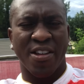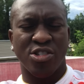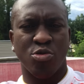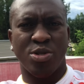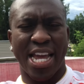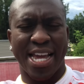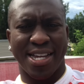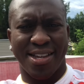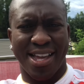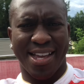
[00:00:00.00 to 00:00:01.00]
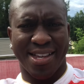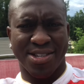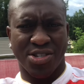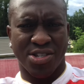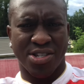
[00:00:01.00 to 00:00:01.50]
today
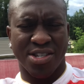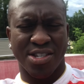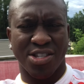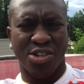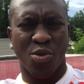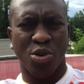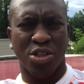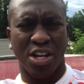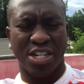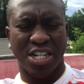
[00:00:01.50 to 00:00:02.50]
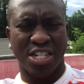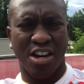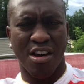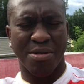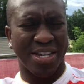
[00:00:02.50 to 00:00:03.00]
is the North London
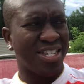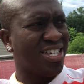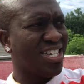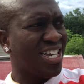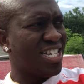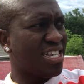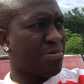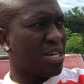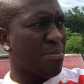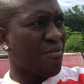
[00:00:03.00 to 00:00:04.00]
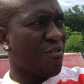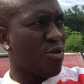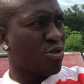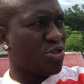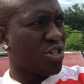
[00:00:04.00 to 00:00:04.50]
Derby, September
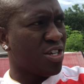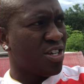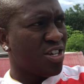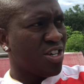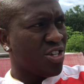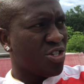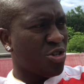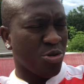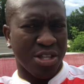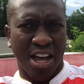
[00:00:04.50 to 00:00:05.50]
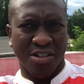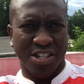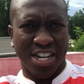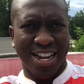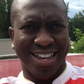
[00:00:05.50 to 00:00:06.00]
1st,
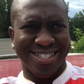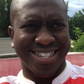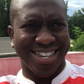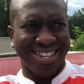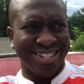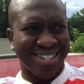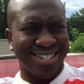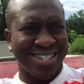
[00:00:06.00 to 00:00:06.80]
2019.